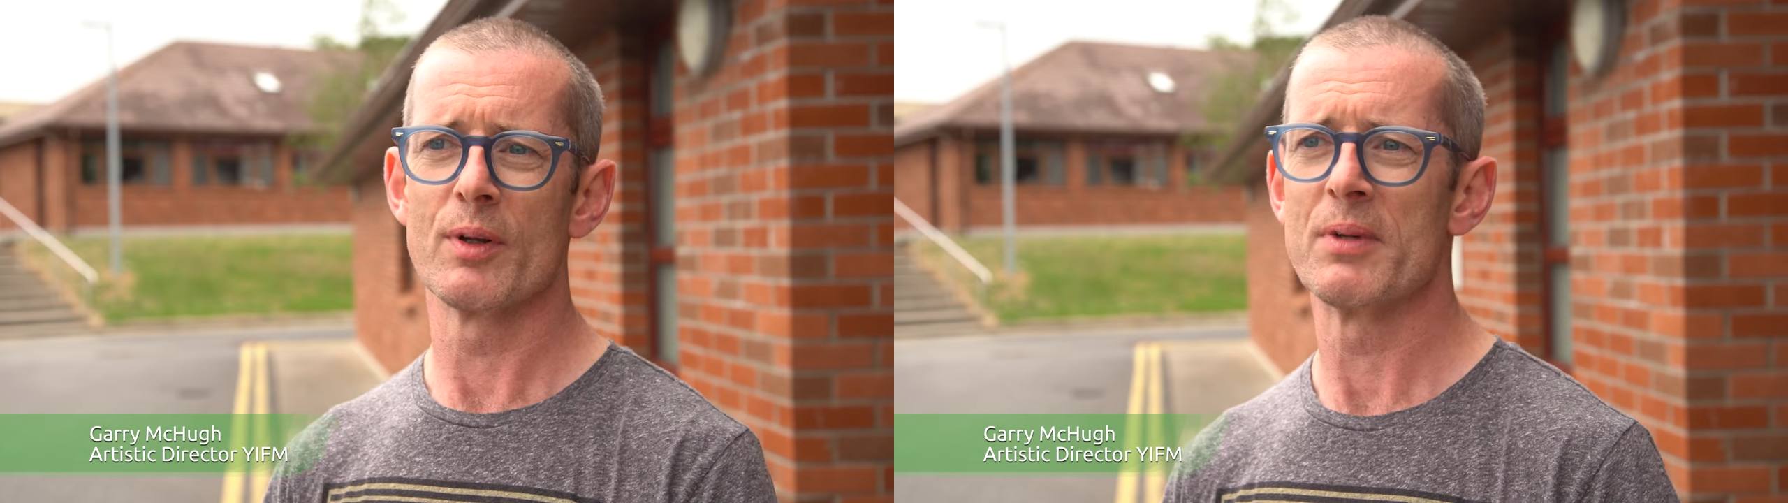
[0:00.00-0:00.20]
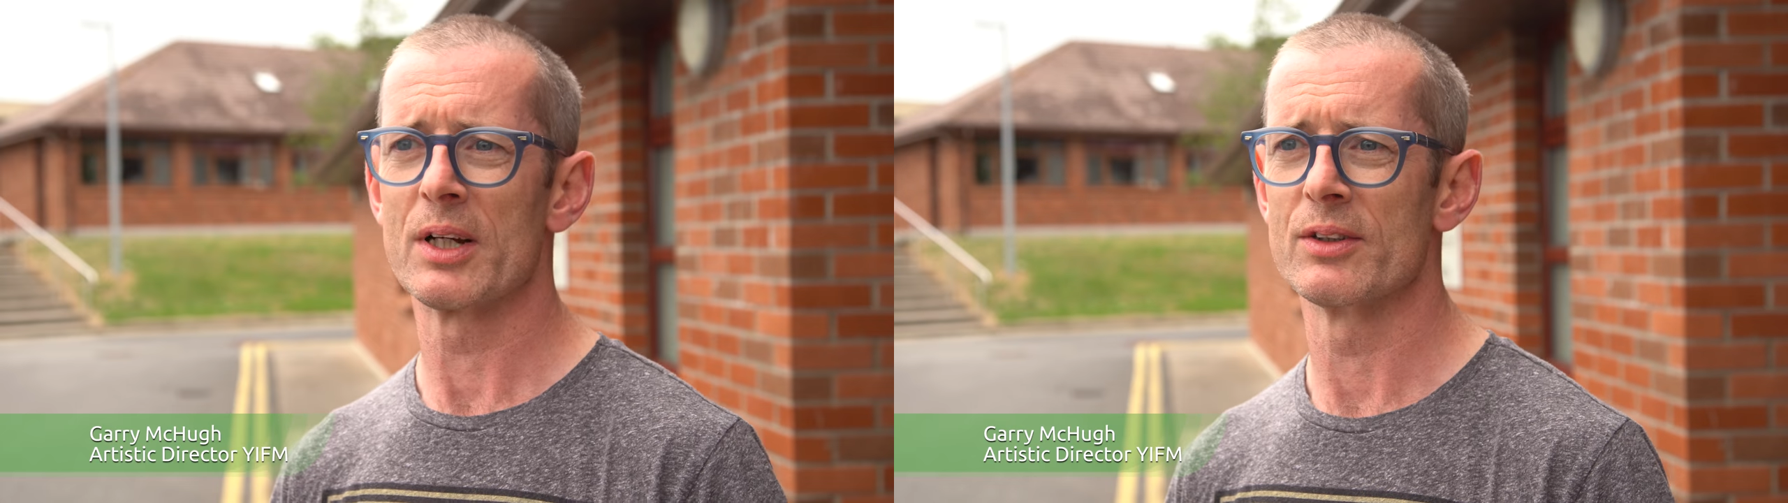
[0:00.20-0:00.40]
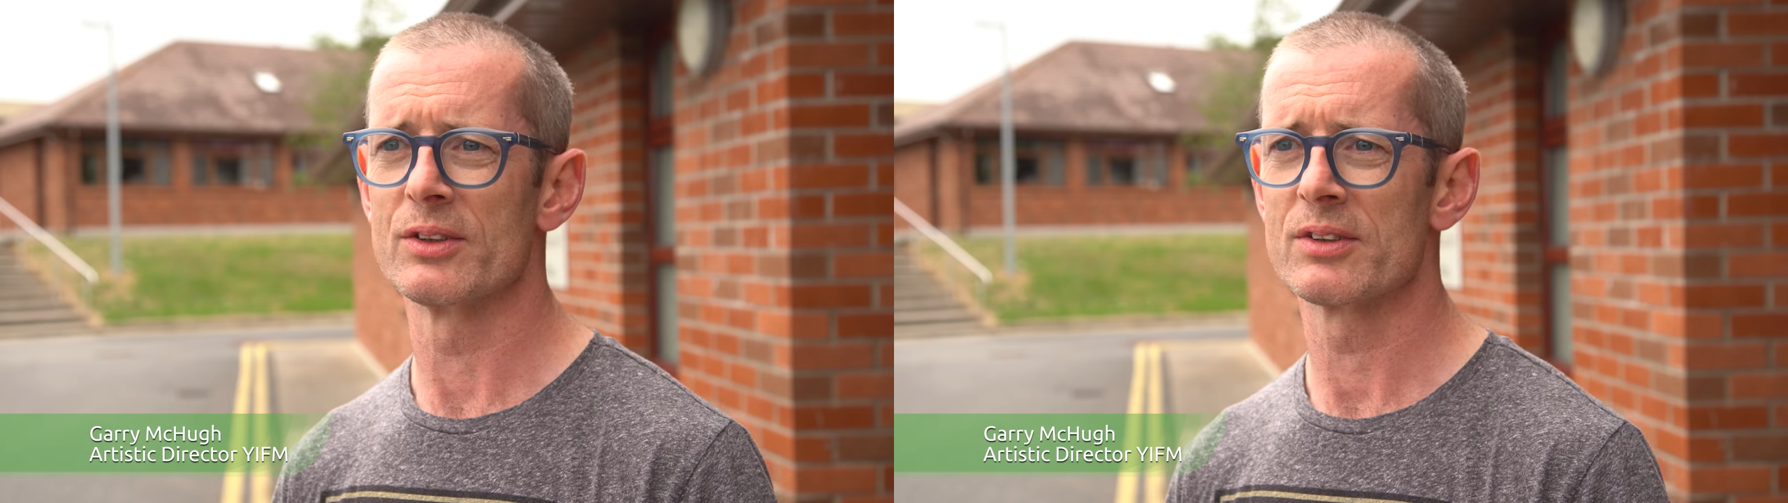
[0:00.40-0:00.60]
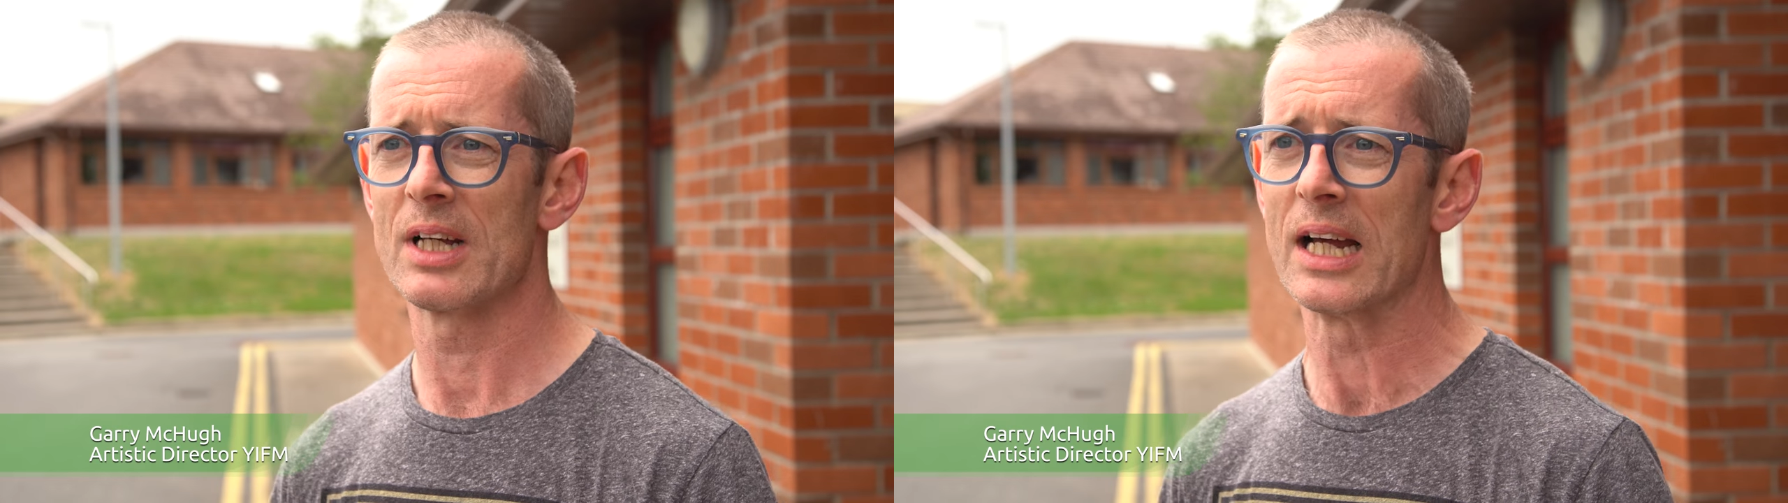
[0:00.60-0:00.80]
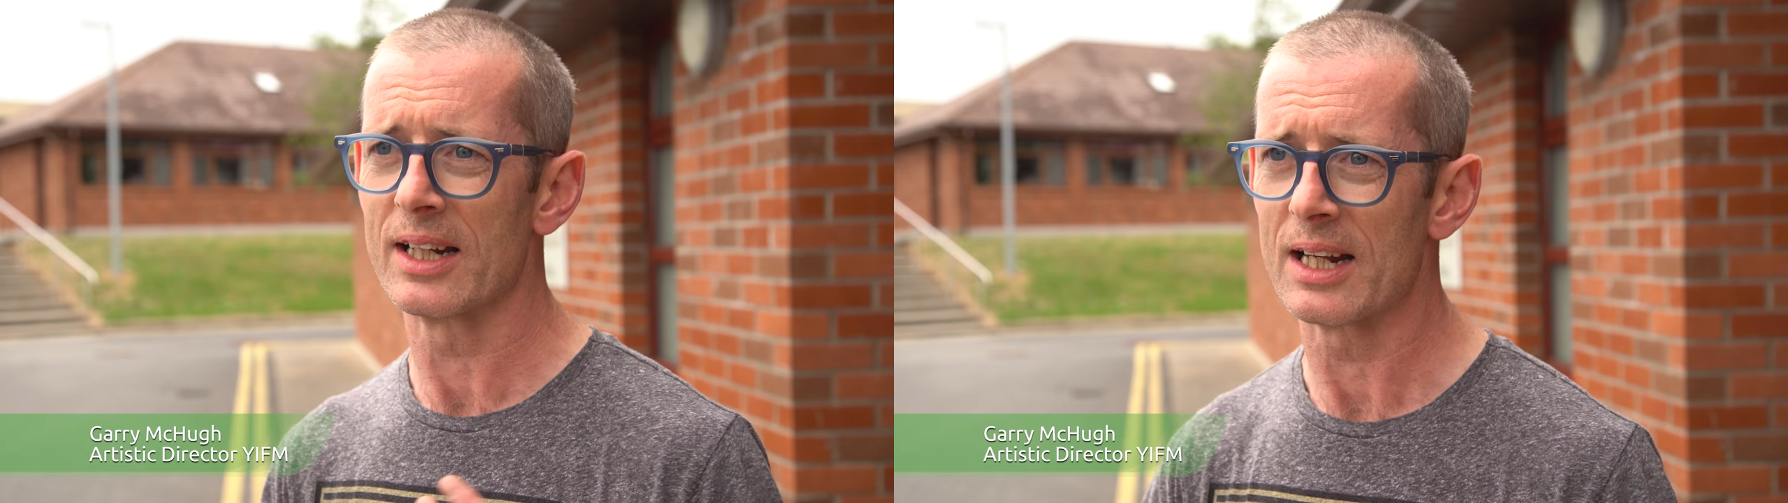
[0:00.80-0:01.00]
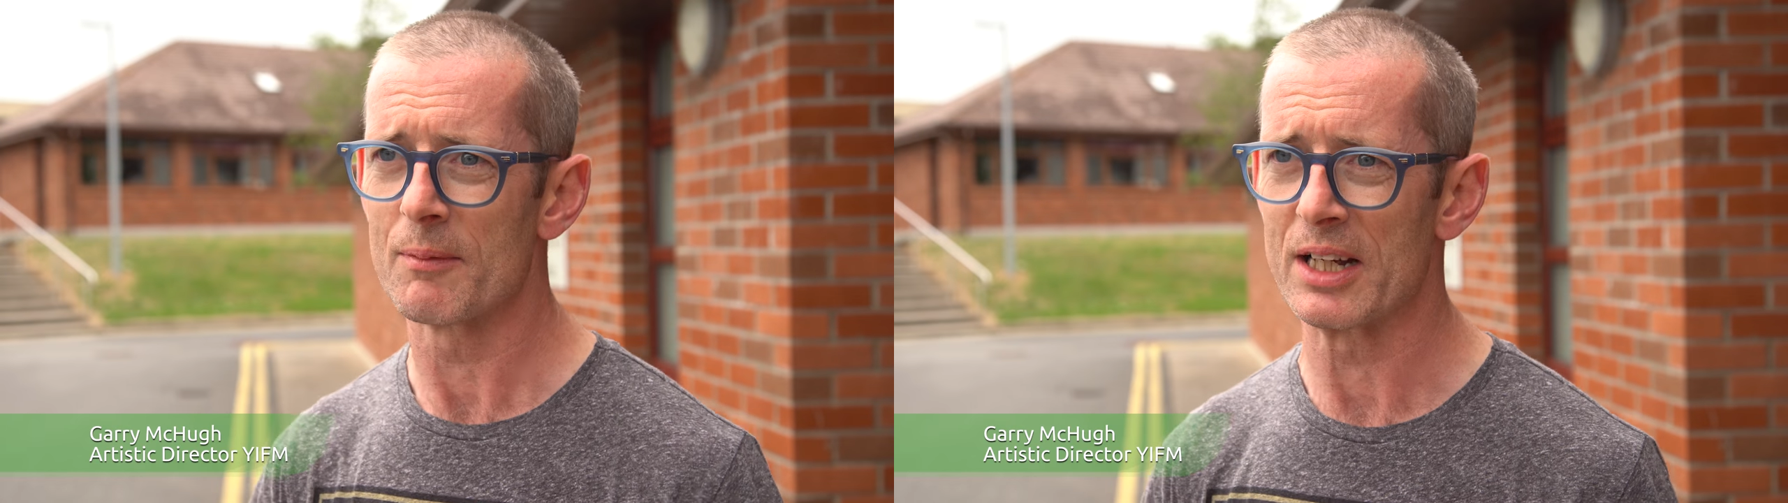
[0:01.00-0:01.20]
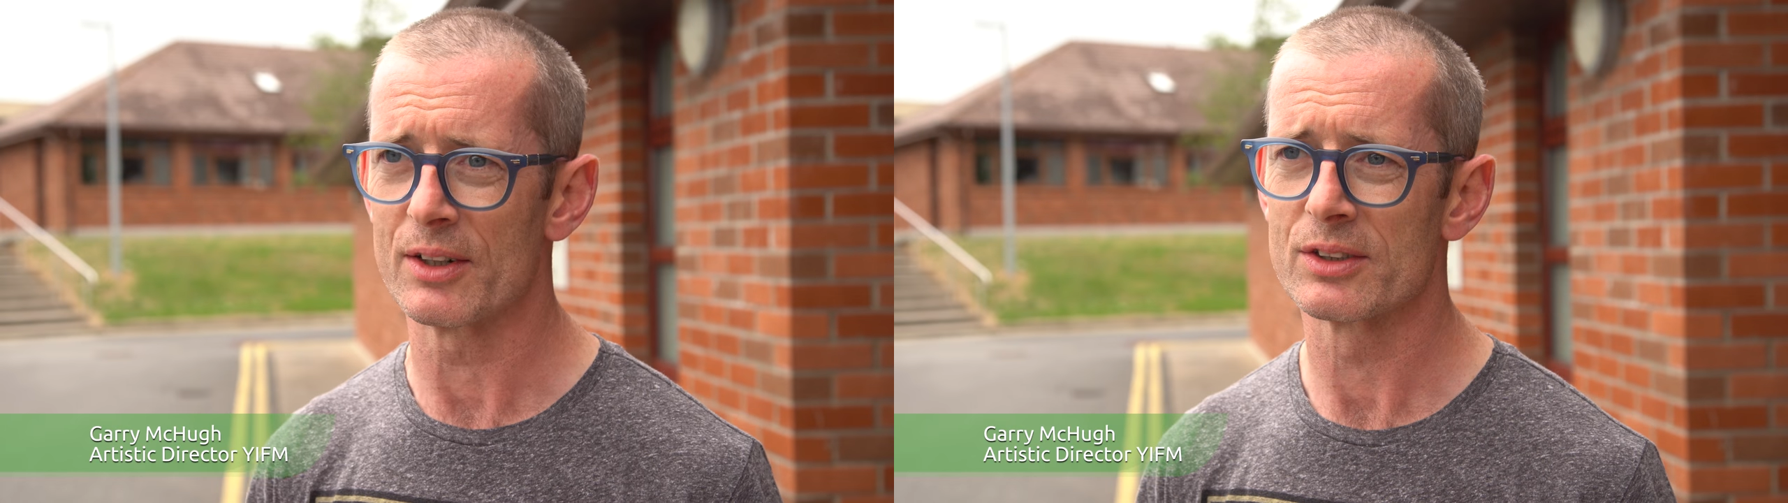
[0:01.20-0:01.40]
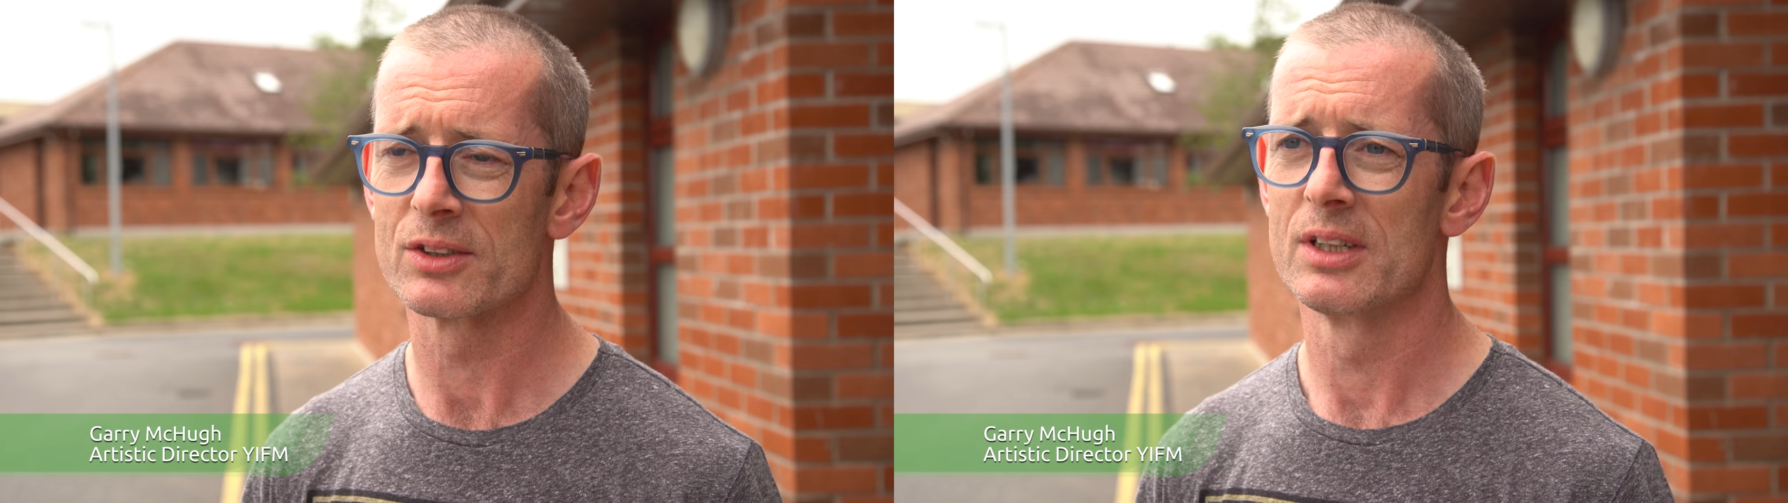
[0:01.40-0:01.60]
filmmakers and
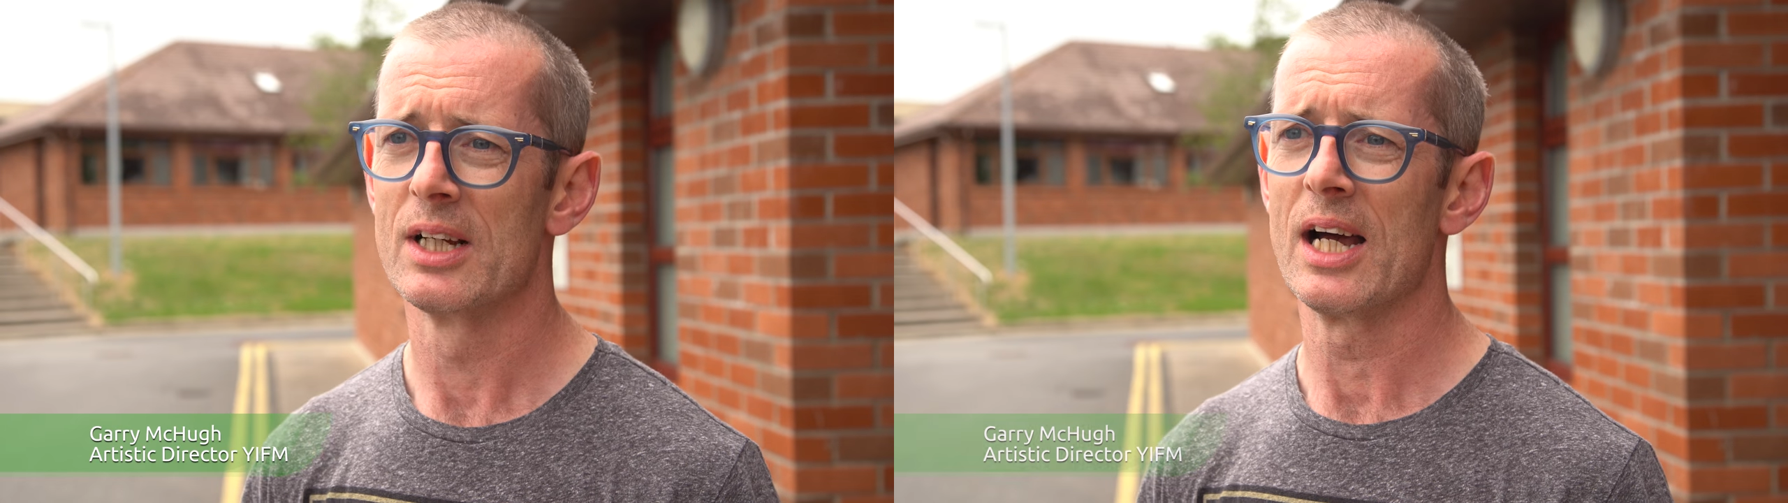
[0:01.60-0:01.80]
animators.